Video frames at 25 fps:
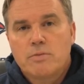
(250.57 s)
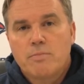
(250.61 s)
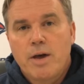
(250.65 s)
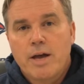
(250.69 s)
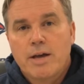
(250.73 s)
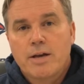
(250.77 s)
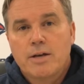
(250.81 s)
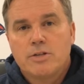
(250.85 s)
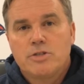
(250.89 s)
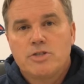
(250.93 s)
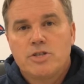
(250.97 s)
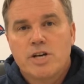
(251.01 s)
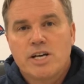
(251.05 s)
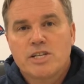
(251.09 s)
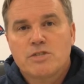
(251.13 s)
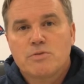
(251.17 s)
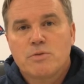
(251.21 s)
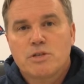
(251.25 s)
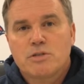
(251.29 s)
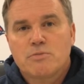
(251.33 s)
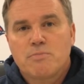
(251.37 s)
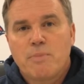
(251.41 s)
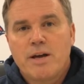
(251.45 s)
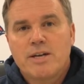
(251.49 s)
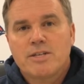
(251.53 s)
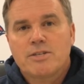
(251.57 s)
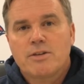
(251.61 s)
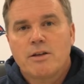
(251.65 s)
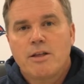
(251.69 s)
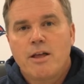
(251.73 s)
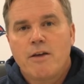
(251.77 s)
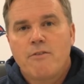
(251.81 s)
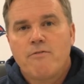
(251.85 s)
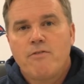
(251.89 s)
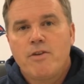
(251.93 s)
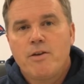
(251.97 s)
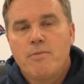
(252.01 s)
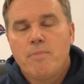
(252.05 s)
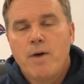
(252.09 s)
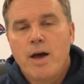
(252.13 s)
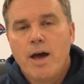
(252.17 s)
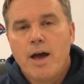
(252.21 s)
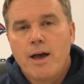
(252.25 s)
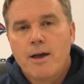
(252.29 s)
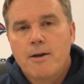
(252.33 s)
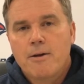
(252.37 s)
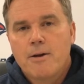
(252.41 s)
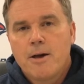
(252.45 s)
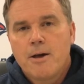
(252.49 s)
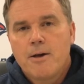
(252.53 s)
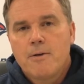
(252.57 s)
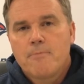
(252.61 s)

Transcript: make adjustments based on that feedback.